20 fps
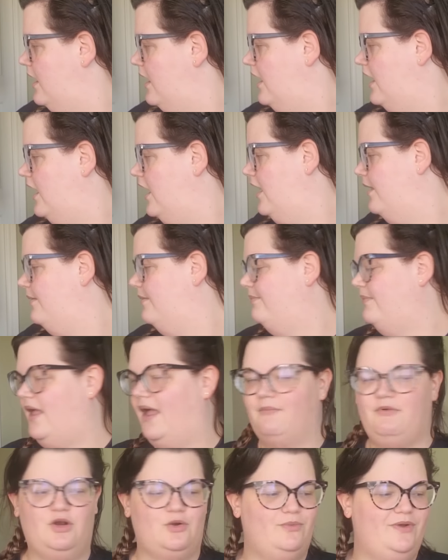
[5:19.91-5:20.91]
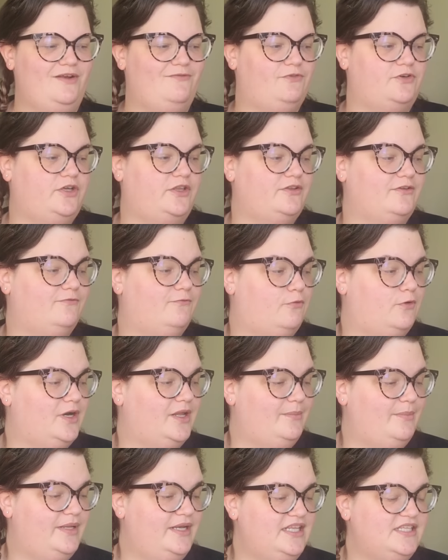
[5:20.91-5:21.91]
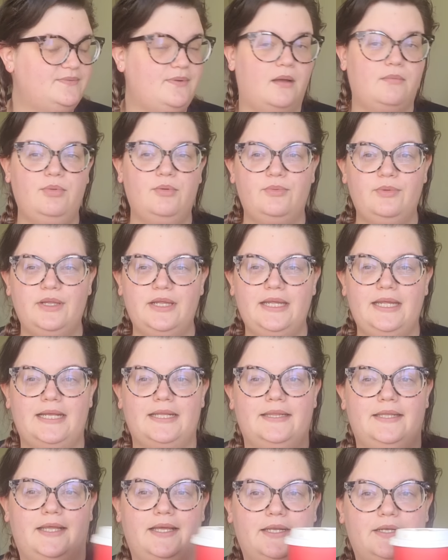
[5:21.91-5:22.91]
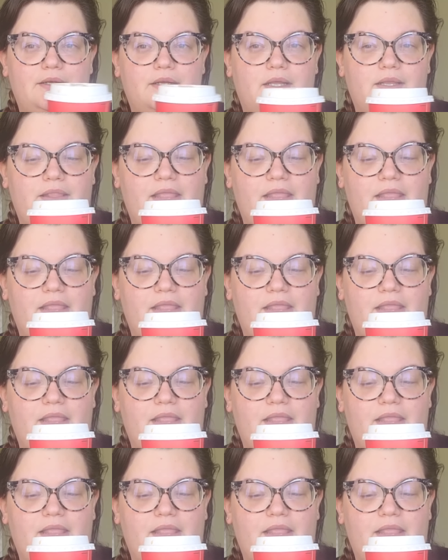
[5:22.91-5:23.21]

Um, I'm gonna read for another 40 minutes probably, and then,